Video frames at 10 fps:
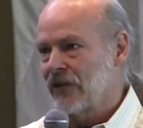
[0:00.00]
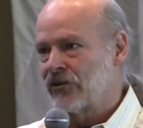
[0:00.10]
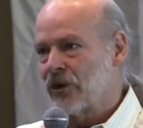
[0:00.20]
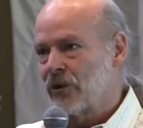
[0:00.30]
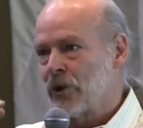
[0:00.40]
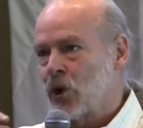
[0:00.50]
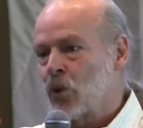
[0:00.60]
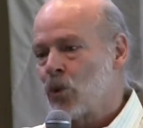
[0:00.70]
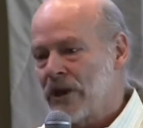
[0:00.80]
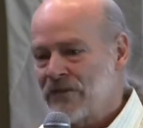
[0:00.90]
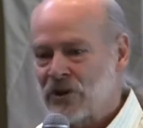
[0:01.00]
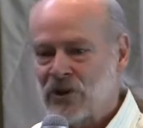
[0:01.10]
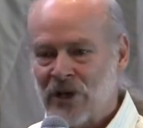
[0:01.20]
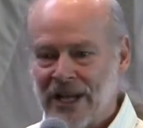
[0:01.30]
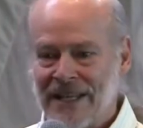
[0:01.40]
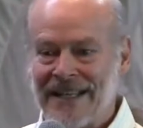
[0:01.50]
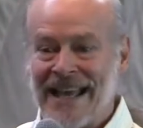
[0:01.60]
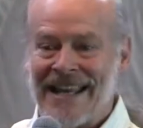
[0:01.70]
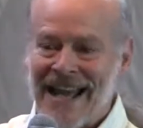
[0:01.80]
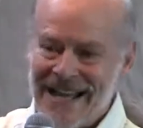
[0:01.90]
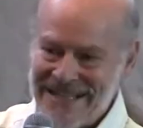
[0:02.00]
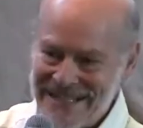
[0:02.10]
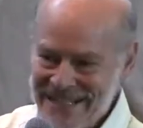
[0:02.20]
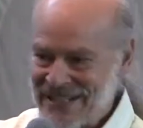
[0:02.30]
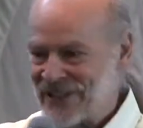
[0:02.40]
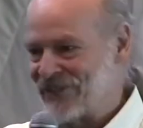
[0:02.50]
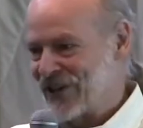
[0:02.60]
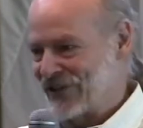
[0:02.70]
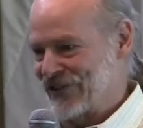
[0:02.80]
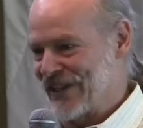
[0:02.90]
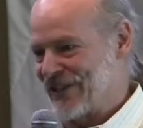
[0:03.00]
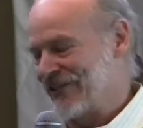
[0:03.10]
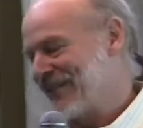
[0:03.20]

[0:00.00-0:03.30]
So we've created an idea of ourselves.